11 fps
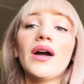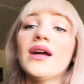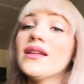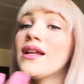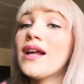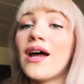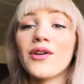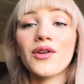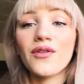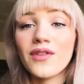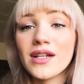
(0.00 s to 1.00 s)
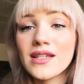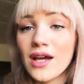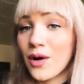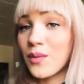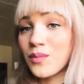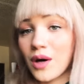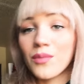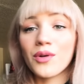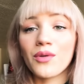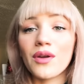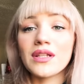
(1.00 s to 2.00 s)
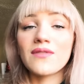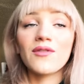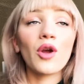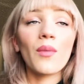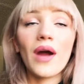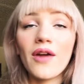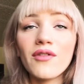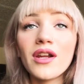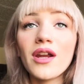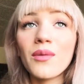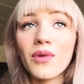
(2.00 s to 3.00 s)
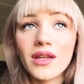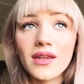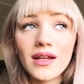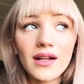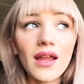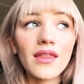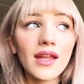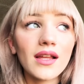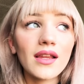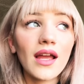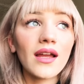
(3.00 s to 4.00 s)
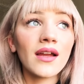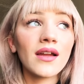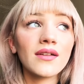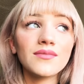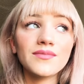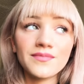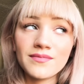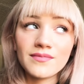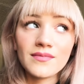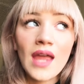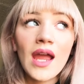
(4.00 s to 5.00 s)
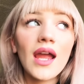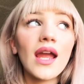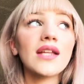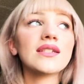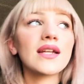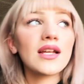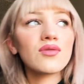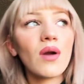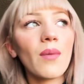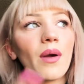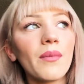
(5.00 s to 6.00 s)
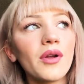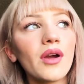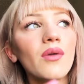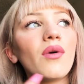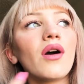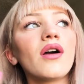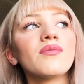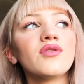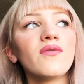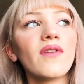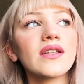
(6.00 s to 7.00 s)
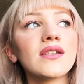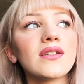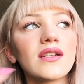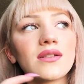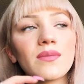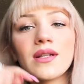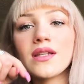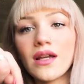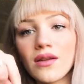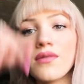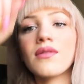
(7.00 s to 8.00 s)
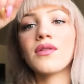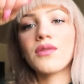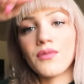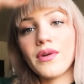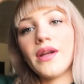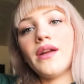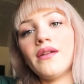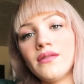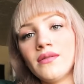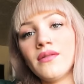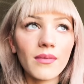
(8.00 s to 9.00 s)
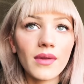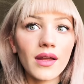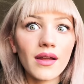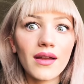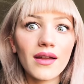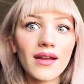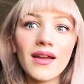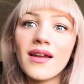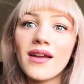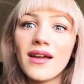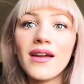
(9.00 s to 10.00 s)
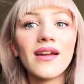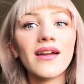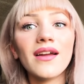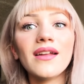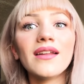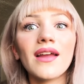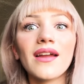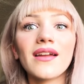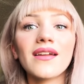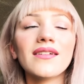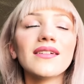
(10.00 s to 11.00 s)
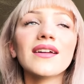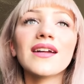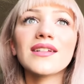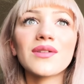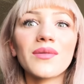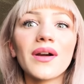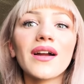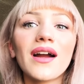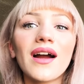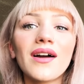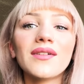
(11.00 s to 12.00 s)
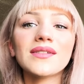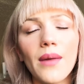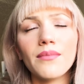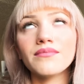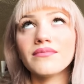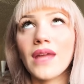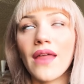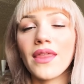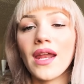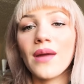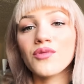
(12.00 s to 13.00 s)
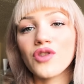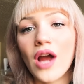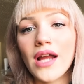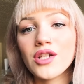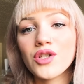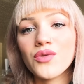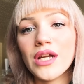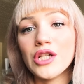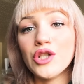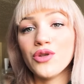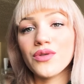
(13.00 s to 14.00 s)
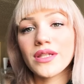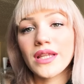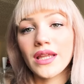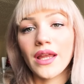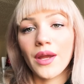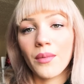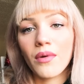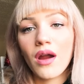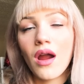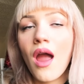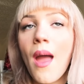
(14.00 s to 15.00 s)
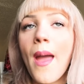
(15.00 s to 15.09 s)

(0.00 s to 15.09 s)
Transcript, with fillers: and then I don't know if you could tell probably throughout this video, but I run out of breath like nothing. Like, and to get to our apartment, you gotta walk up two flights of stairs, but it's like three. I'm like, dang, like it's a workout. I'm, not that I'm trying to induce the labor,